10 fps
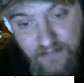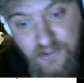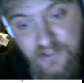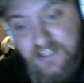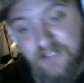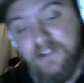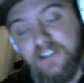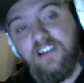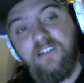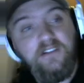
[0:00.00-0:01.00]
if you could tell me in
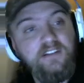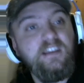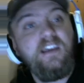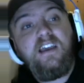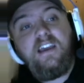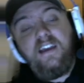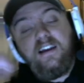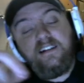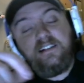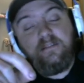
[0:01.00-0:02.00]
the comments.
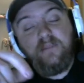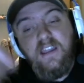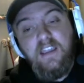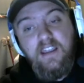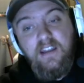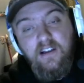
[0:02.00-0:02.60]
And